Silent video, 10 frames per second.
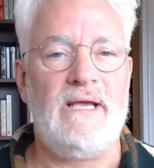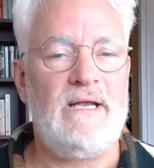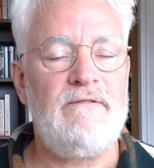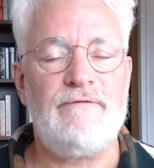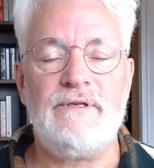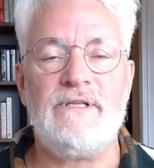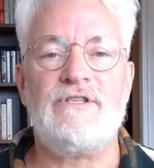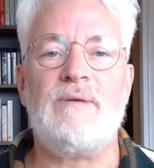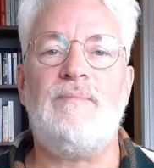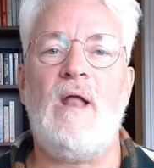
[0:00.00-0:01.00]
infinite
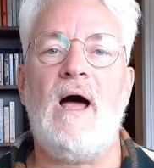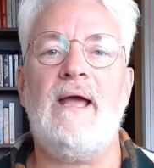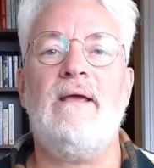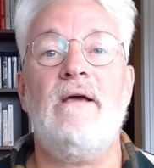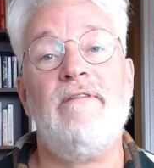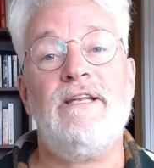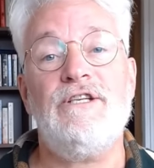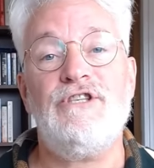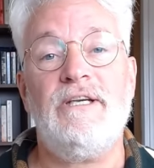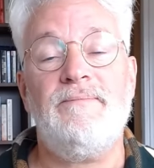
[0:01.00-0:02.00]
supply of
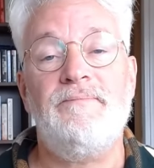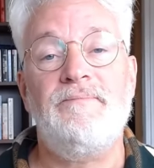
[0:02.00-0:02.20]
energy.